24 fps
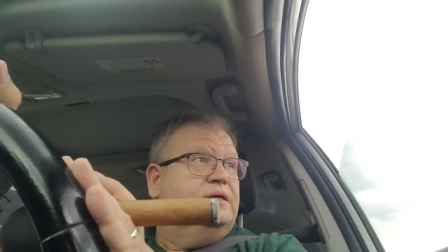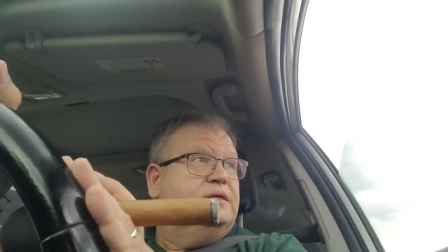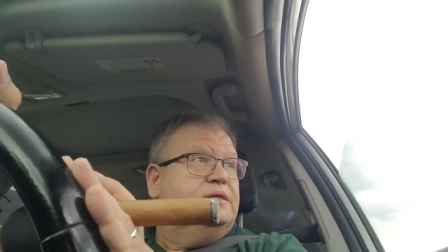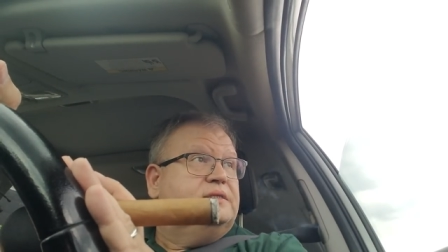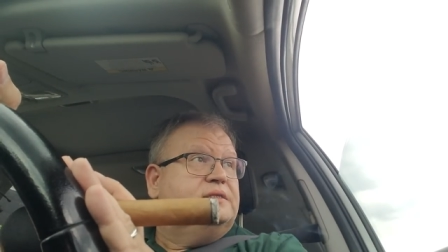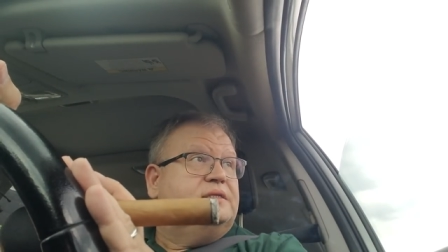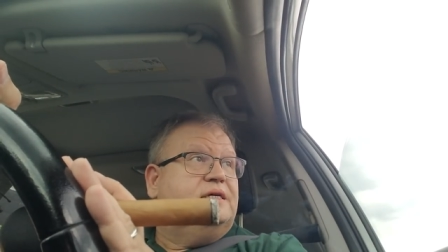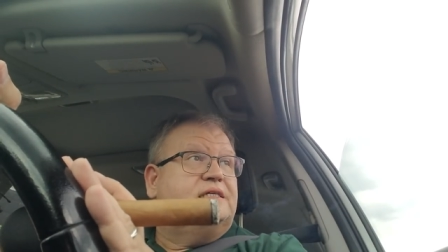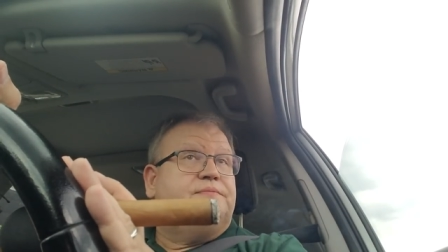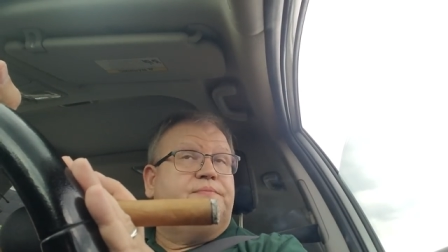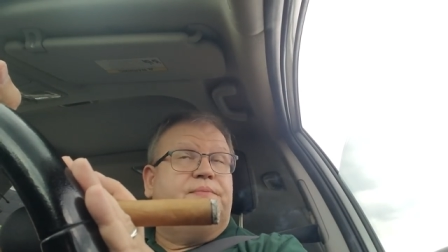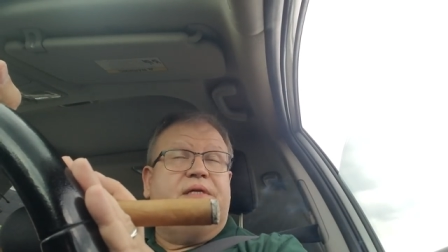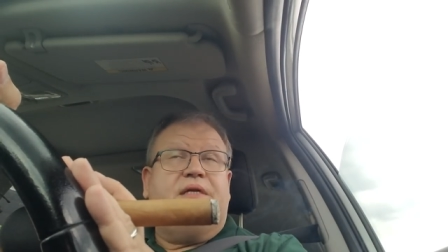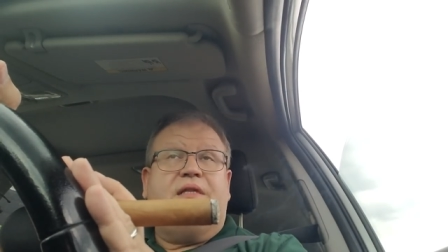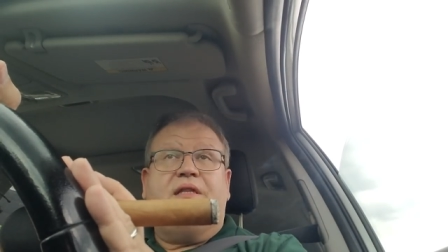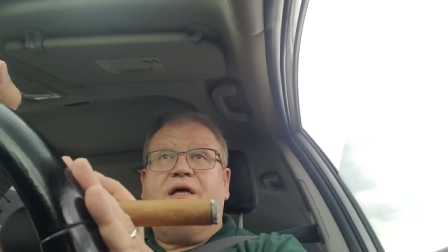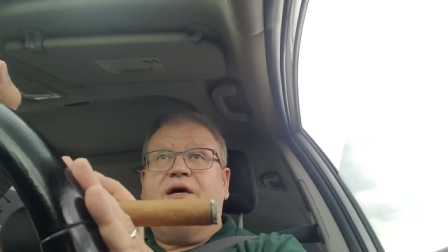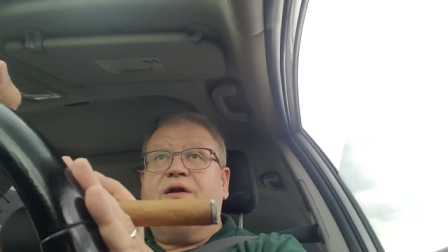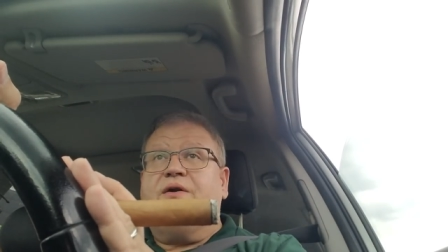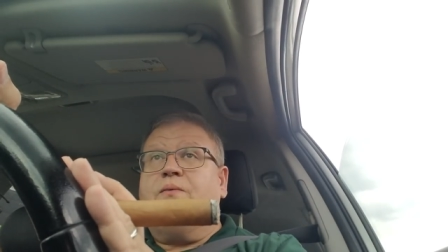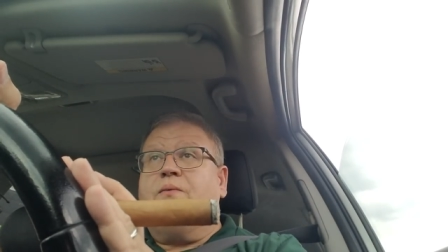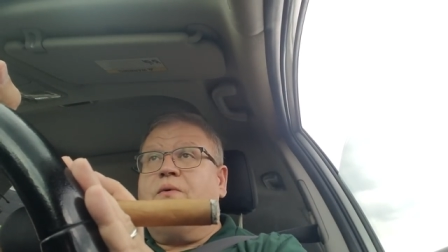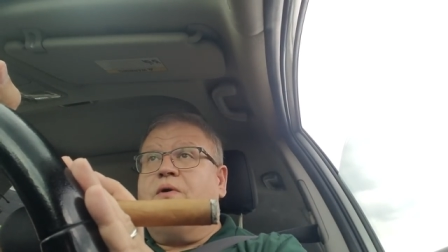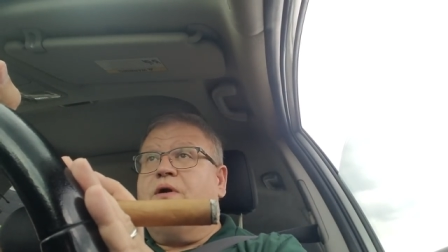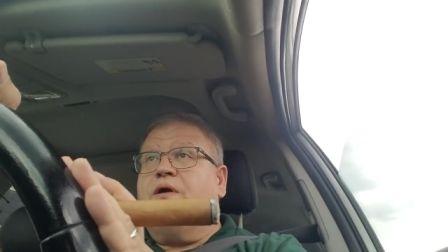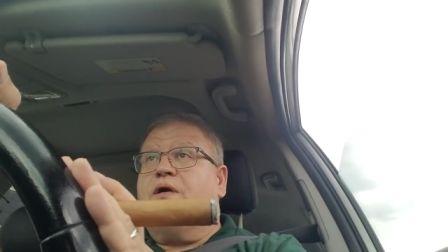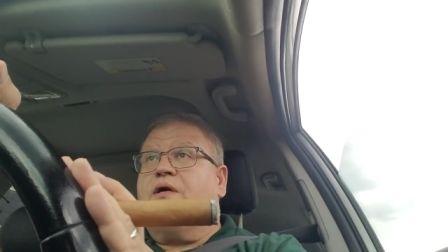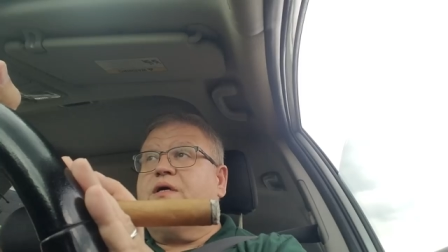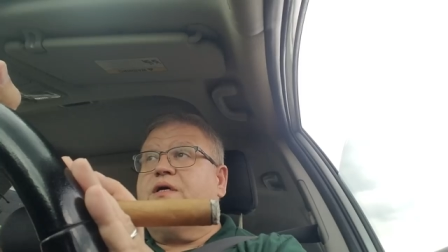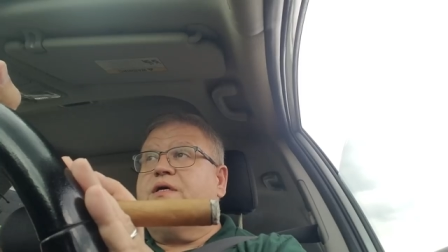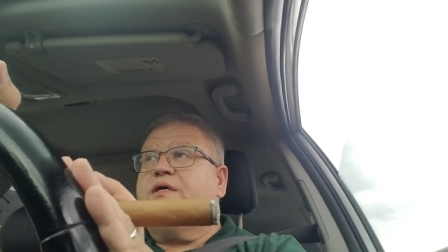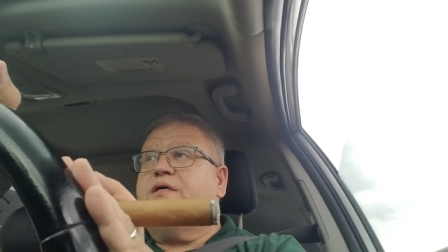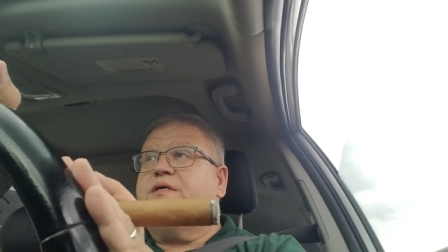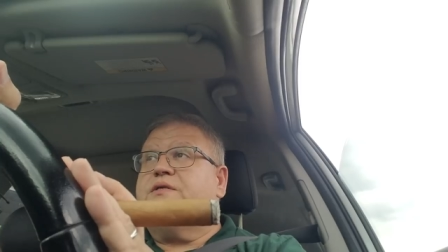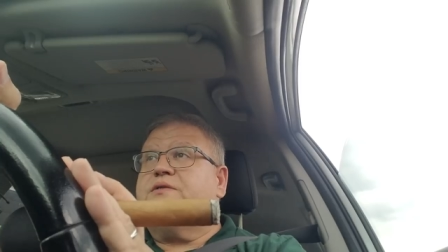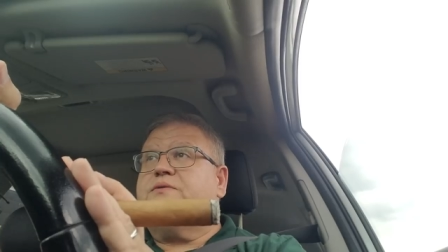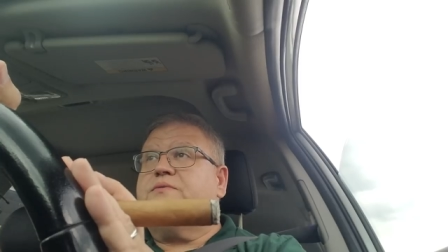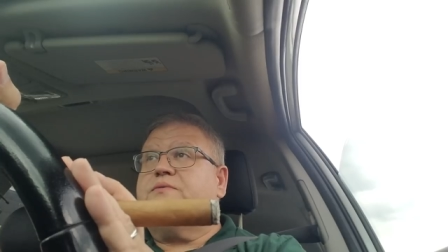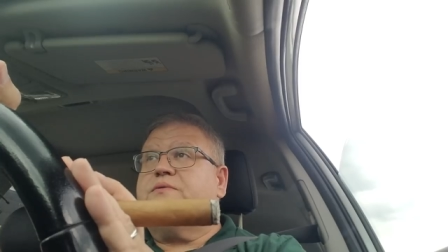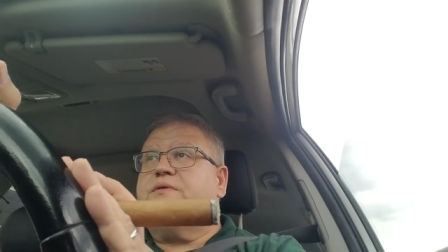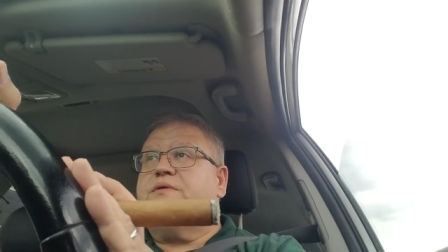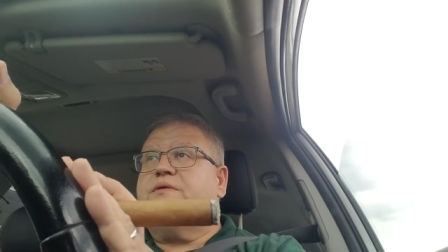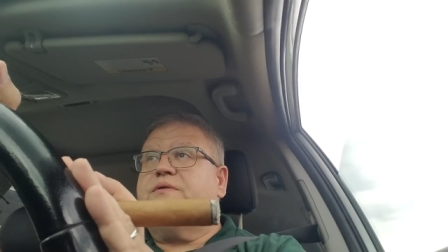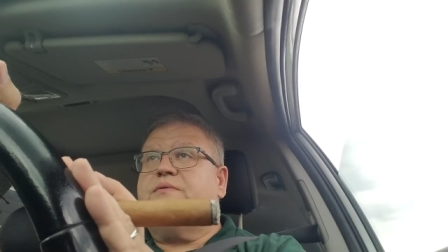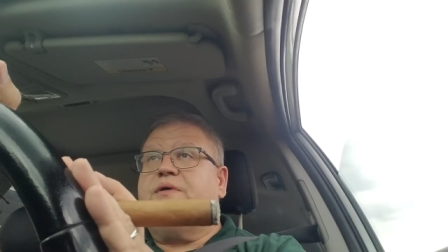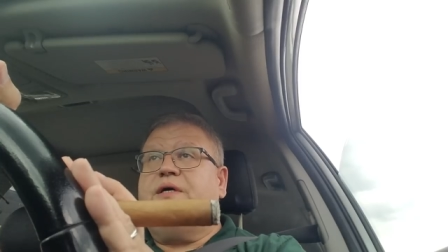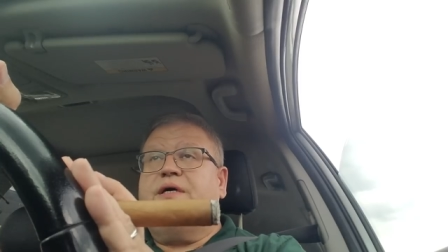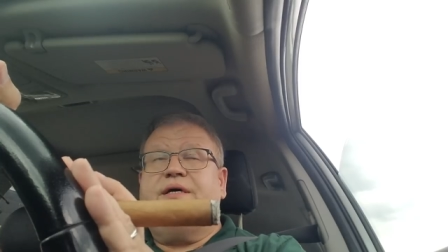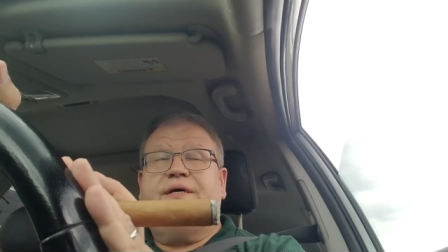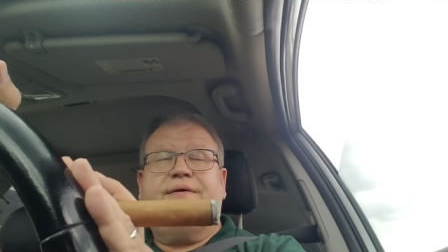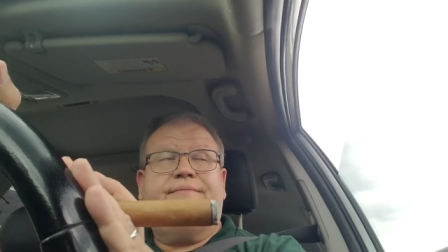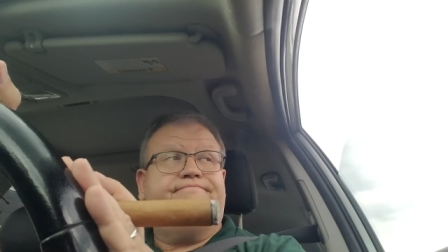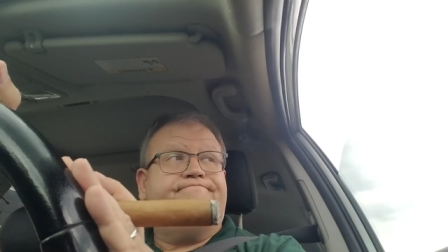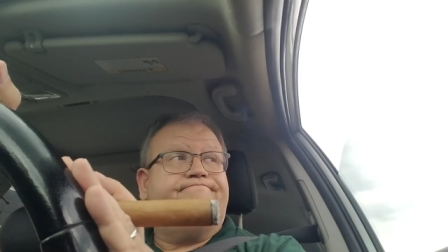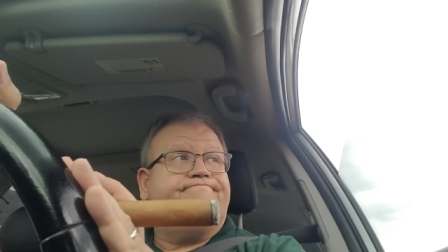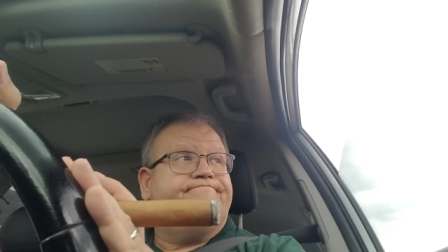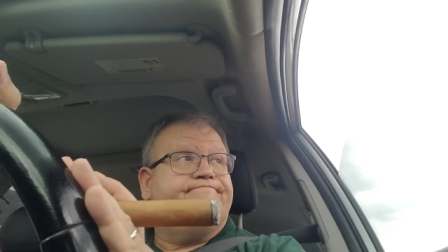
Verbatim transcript: So that's been a lot of work. Um,